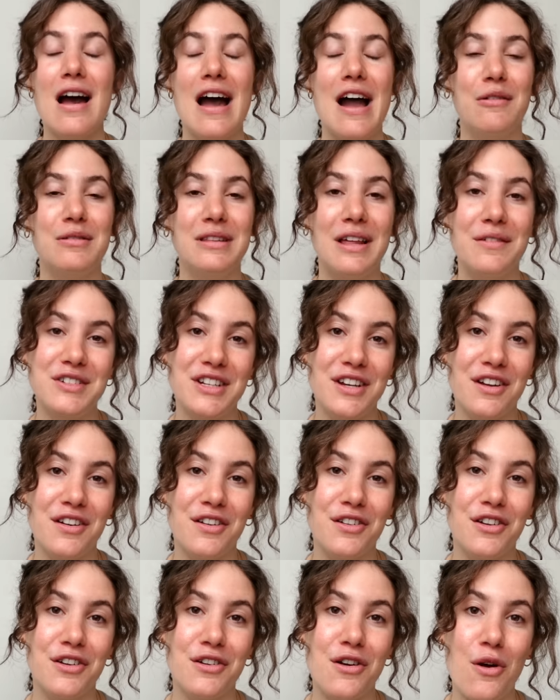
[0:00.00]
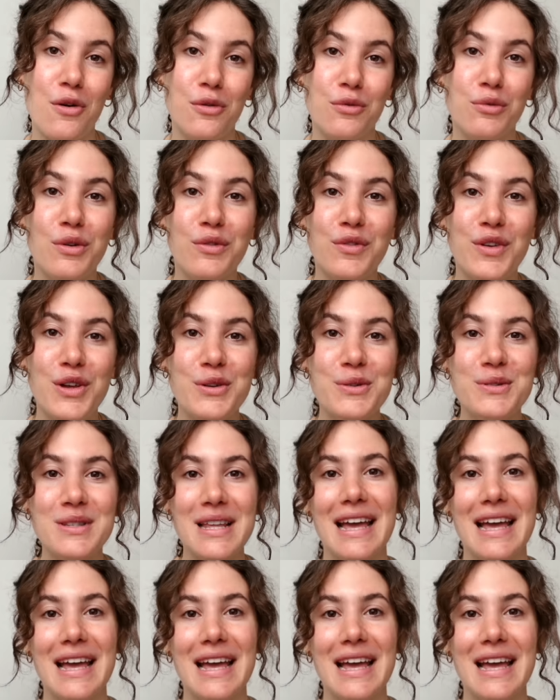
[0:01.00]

I would love to hear your own reviews,